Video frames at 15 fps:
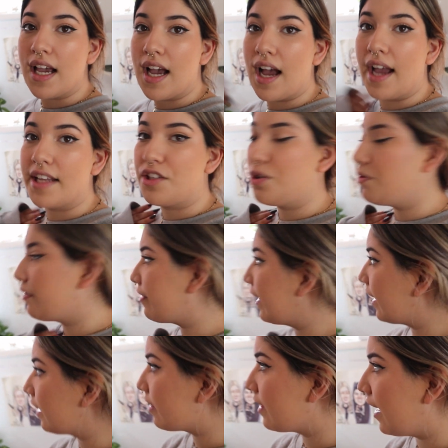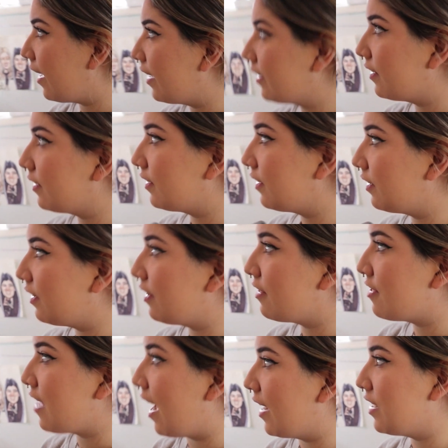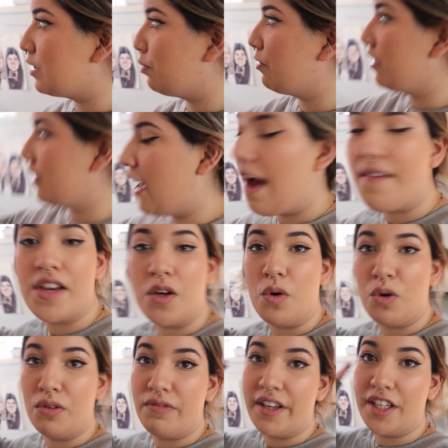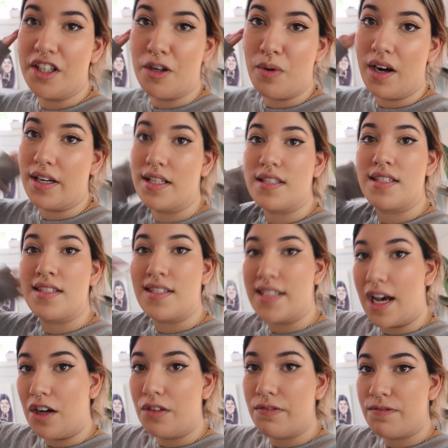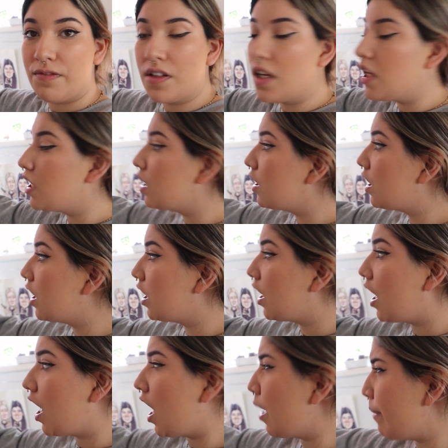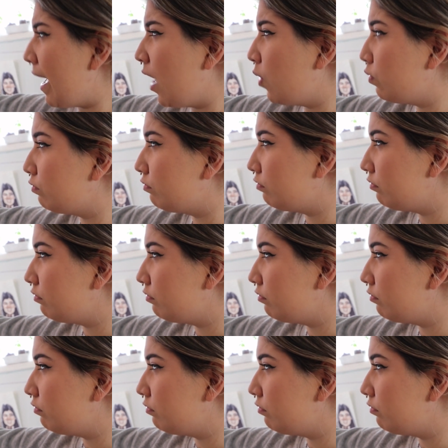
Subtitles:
I do think that that is worth having a whole video on itself about.